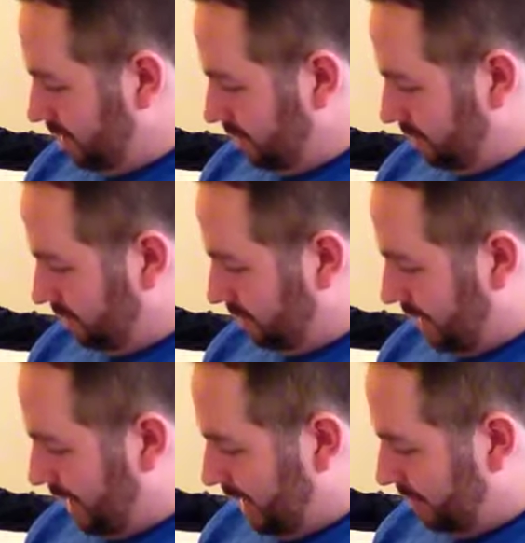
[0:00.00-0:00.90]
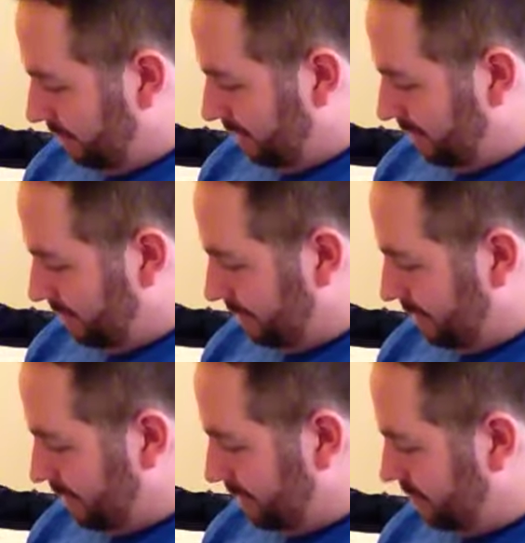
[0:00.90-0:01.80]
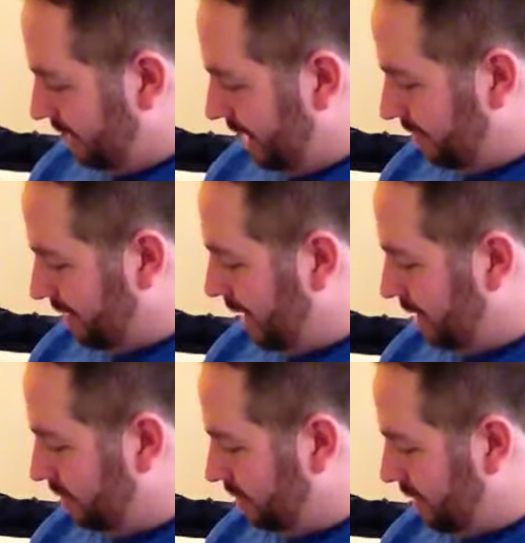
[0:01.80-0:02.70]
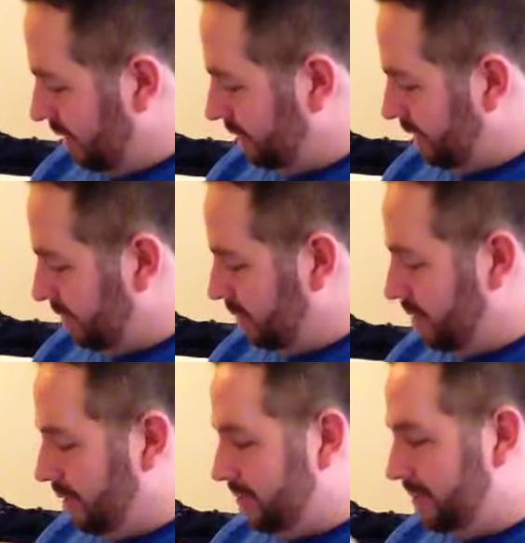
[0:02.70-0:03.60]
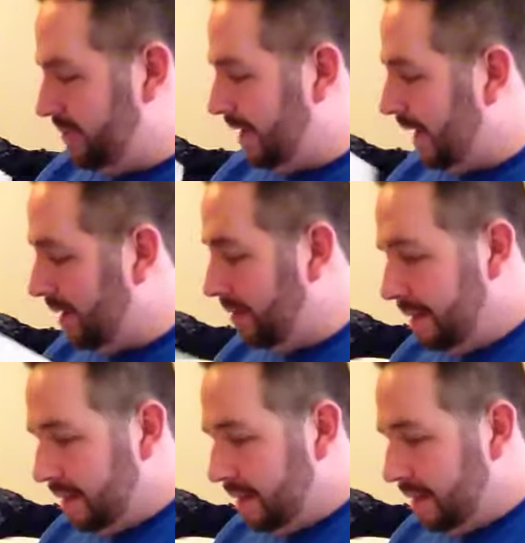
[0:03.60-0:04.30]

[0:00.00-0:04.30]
So saying, he placed the beans in Jack's hand and was off down the road, singing,